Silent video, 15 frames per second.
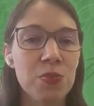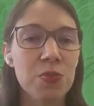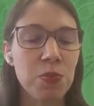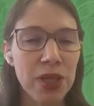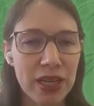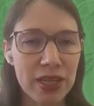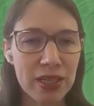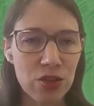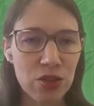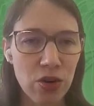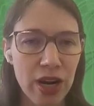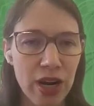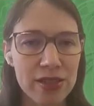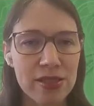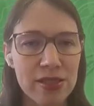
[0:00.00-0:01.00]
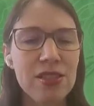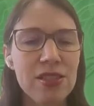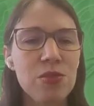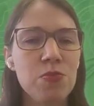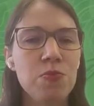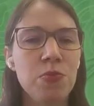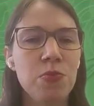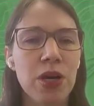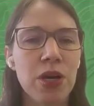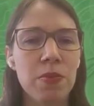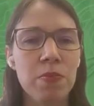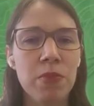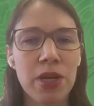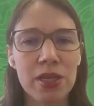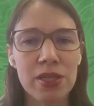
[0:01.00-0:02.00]
It's planted grasses,
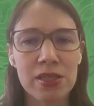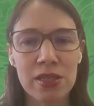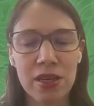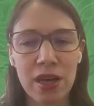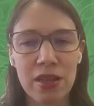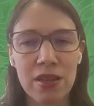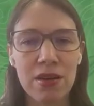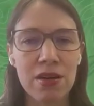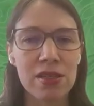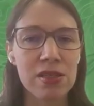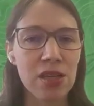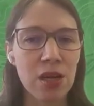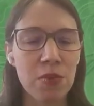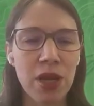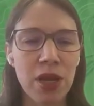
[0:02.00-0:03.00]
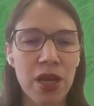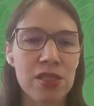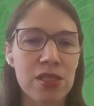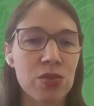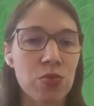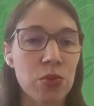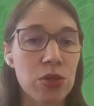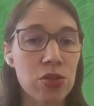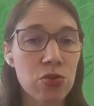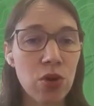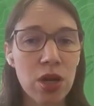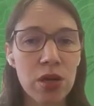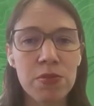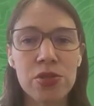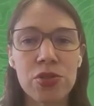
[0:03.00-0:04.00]
but mixed together in some cases with
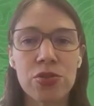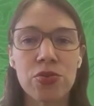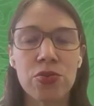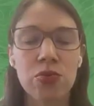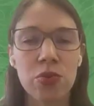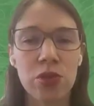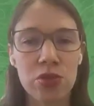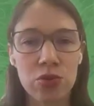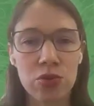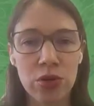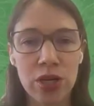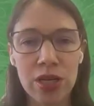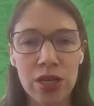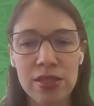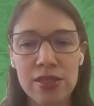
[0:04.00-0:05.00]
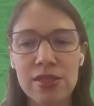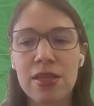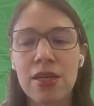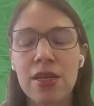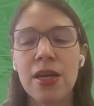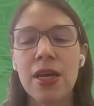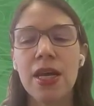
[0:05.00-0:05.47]
shrubs, with trees.